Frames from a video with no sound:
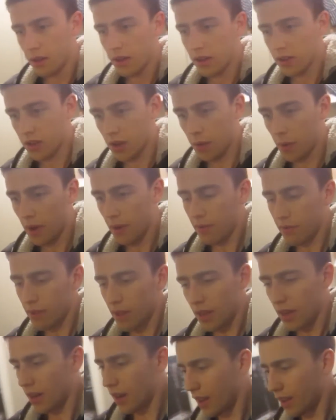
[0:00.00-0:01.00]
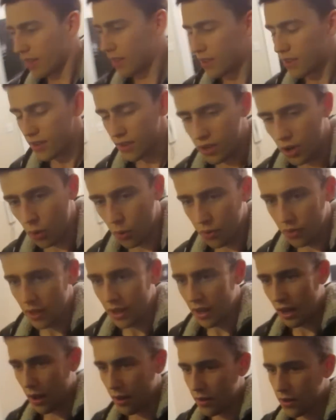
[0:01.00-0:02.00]
So if, like, there's this whole
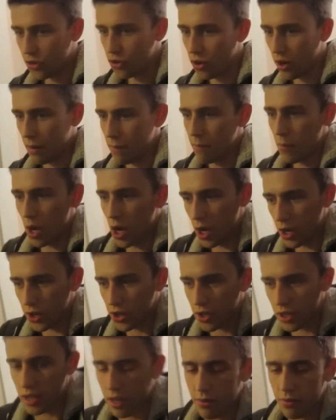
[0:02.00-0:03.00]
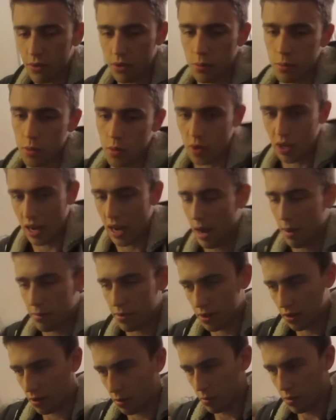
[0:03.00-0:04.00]
thing how they're trying to merge the difference between
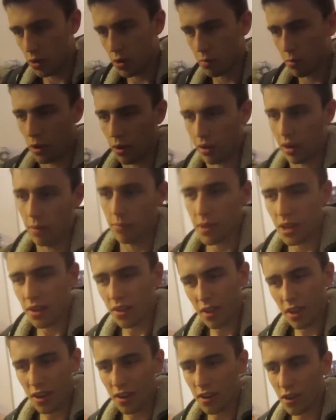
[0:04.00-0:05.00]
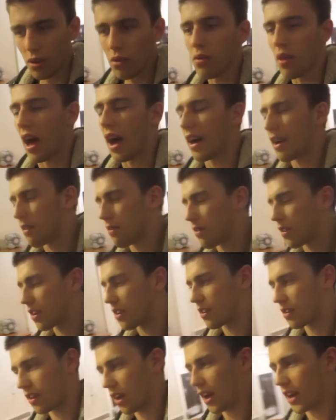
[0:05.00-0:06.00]
apps and computer programs, how are they going to do that if the
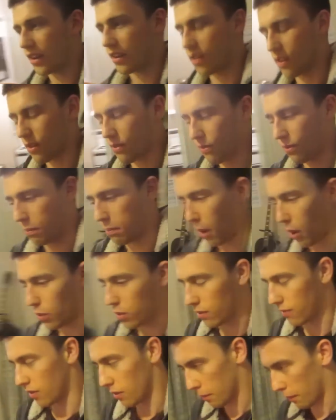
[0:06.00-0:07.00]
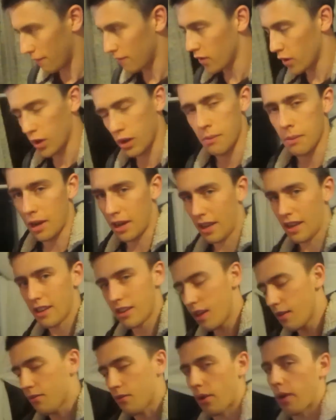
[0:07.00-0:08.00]
designs for both of them are fundamentally
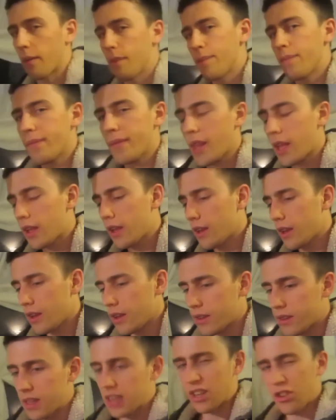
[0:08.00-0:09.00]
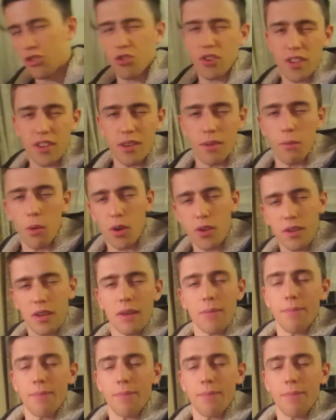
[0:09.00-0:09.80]
different? It's an interesting one, isn't